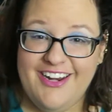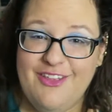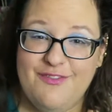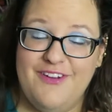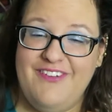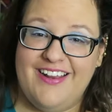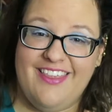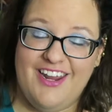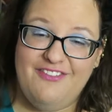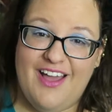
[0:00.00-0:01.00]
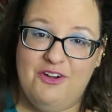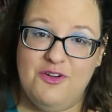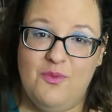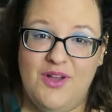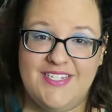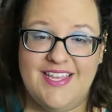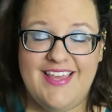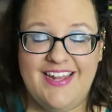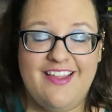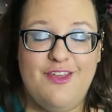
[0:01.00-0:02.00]
Another fun fact that I found was
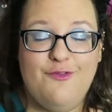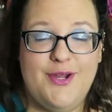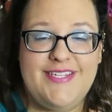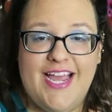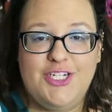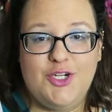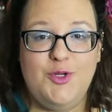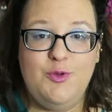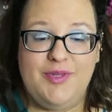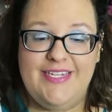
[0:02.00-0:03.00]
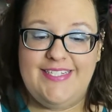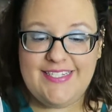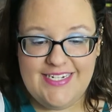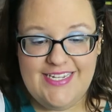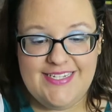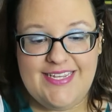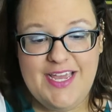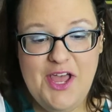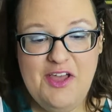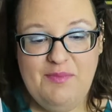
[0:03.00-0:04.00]
that the voice actor who played
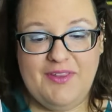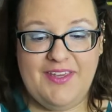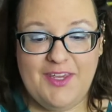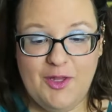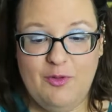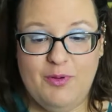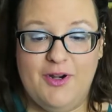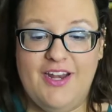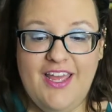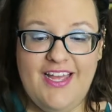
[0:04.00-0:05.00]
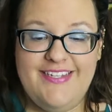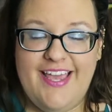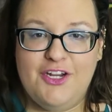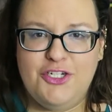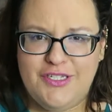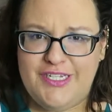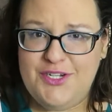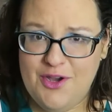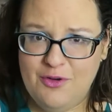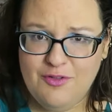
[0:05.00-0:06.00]
Sneezy, Billy Gilbert, is actually
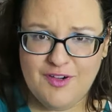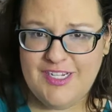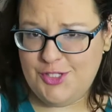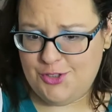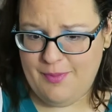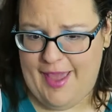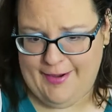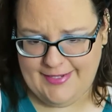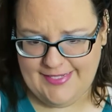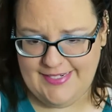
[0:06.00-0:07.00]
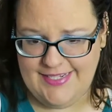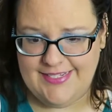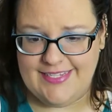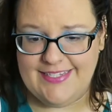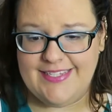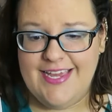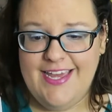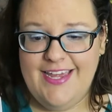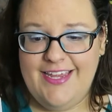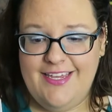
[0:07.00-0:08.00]
known for his dramatic sneezes.
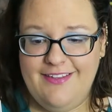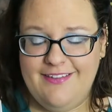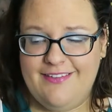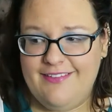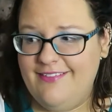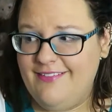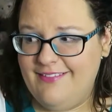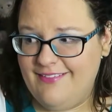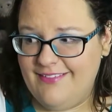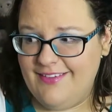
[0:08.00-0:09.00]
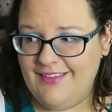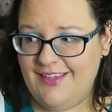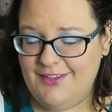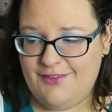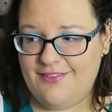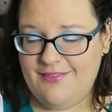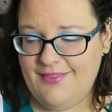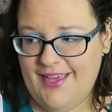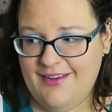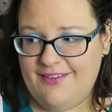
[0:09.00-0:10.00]
He's it's
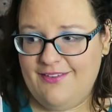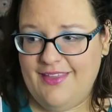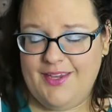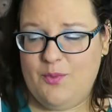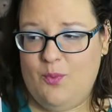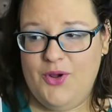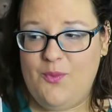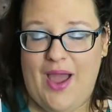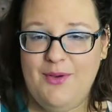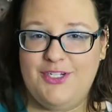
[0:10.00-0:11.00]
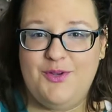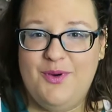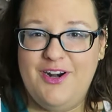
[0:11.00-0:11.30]
that's like what why would you